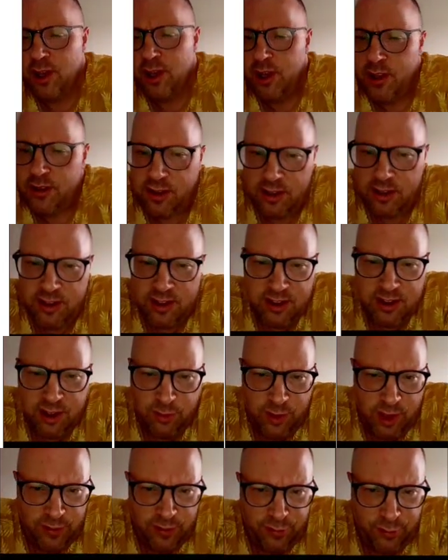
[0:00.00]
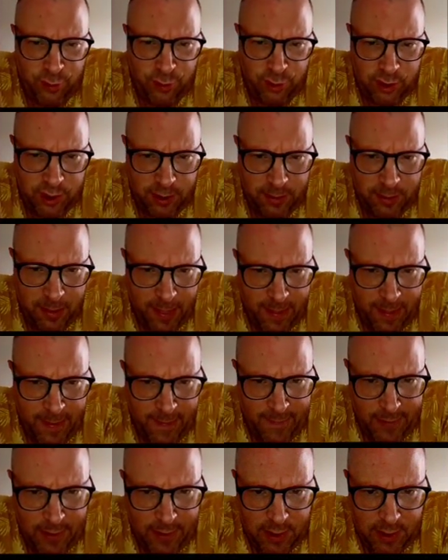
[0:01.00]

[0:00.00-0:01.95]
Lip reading: a traditional way of working.